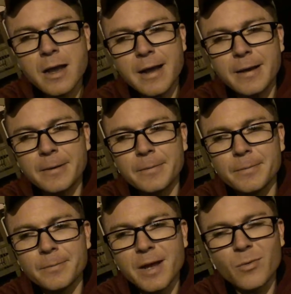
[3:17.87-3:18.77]

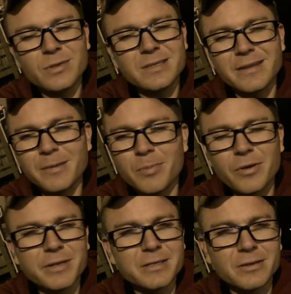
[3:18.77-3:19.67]
Um, I went to like
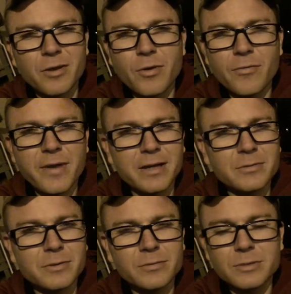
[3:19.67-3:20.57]
Burlington Coat
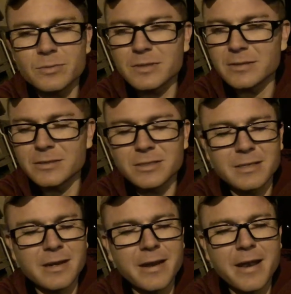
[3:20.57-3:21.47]
Factory, which was just
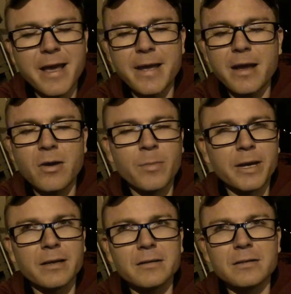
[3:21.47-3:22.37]
a night. Oh my
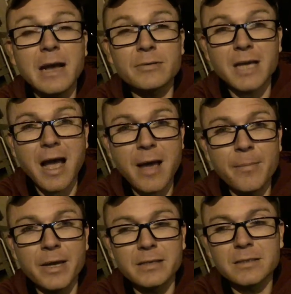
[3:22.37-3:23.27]
goodness, that was a
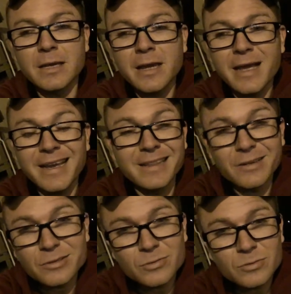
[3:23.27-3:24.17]
hot mess. And
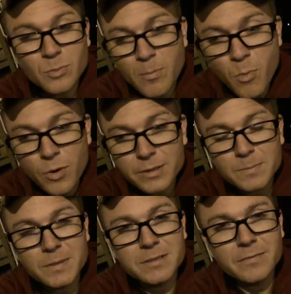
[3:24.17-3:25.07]
their suits were more
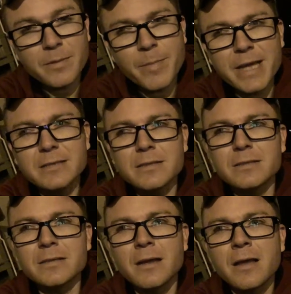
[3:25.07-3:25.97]
expensive than
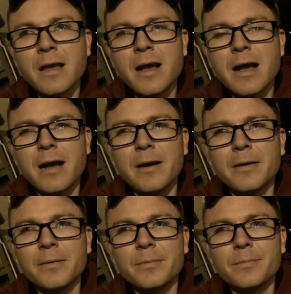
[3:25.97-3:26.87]
Macy's.
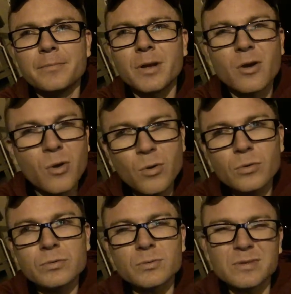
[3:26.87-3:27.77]
Um,
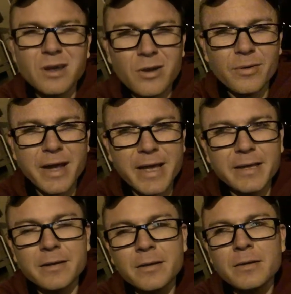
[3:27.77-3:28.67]
Kohl's was all
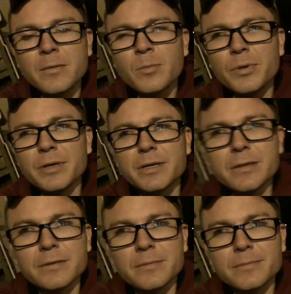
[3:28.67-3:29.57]
right, but